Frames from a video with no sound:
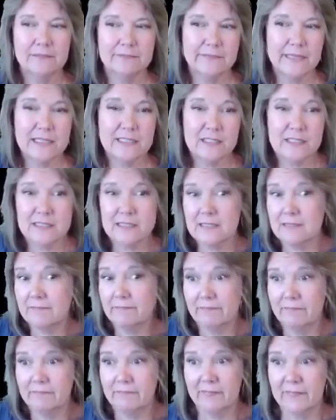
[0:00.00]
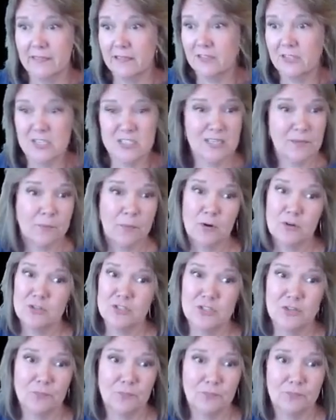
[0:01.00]
It's just a
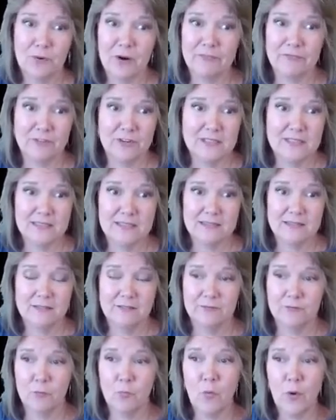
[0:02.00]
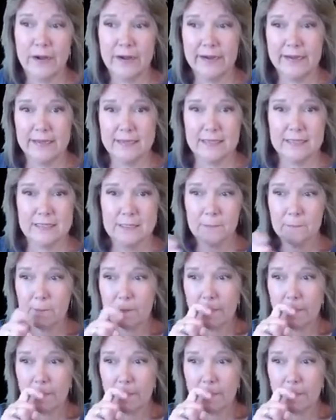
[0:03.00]
personal preference from what it is.